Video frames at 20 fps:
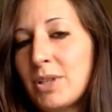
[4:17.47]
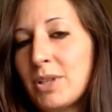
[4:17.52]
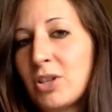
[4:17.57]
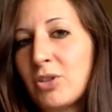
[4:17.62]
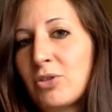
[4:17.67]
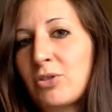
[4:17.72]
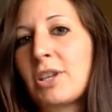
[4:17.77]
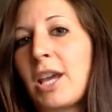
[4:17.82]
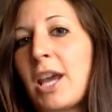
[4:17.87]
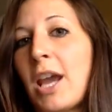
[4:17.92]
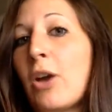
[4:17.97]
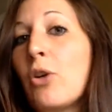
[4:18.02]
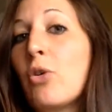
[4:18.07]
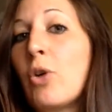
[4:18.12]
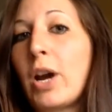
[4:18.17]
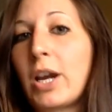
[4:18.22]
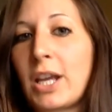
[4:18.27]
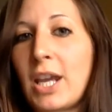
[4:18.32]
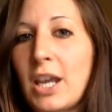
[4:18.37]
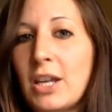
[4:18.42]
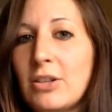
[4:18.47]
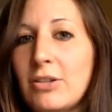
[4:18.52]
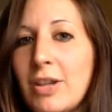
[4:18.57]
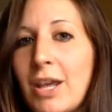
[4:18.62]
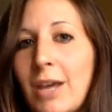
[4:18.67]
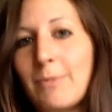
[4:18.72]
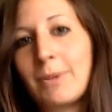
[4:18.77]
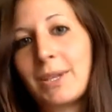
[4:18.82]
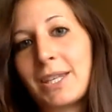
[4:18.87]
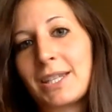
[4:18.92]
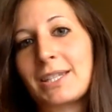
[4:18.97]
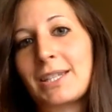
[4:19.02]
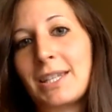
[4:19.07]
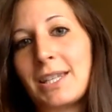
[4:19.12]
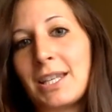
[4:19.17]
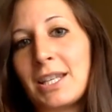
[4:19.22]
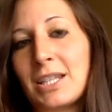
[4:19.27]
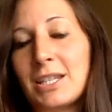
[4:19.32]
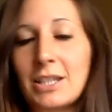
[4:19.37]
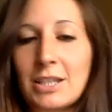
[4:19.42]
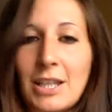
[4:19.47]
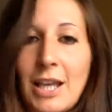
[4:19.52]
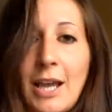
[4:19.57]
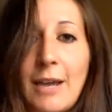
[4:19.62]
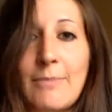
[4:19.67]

me or say, oh, I can't do that because of this.